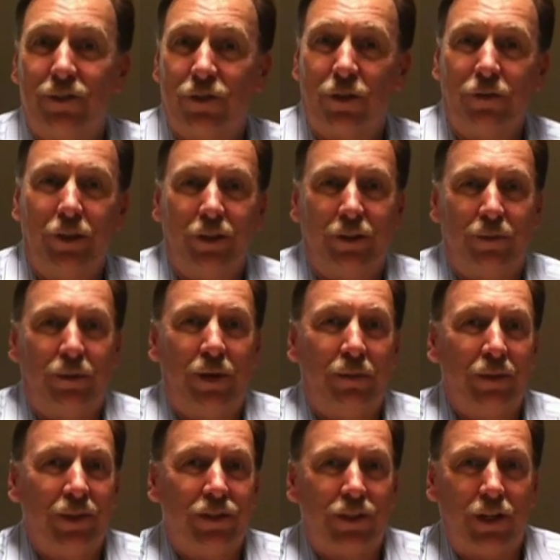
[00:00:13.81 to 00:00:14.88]
serving in the
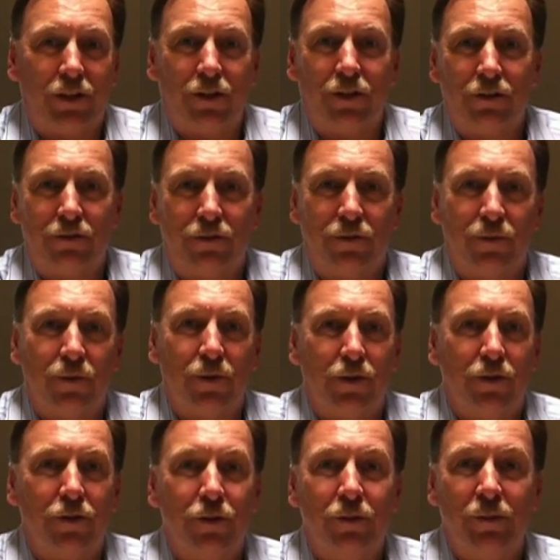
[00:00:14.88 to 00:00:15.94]
public sector
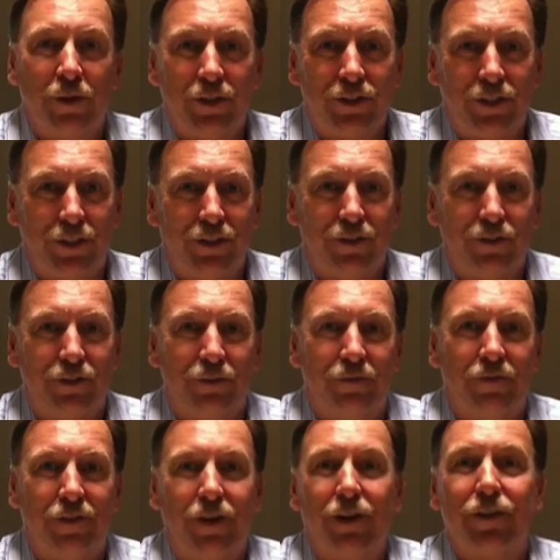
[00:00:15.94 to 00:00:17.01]
for numerous years in
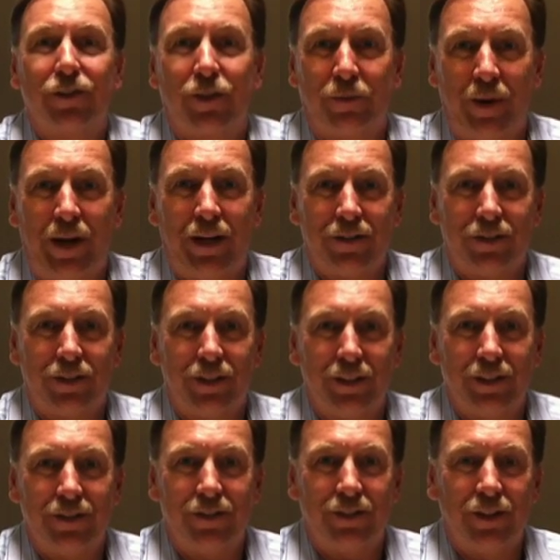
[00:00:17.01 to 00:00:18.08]
various
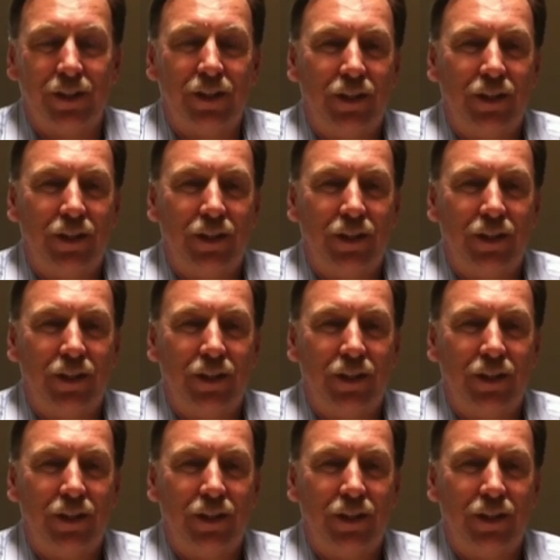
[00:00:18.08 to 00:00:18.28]
capacities.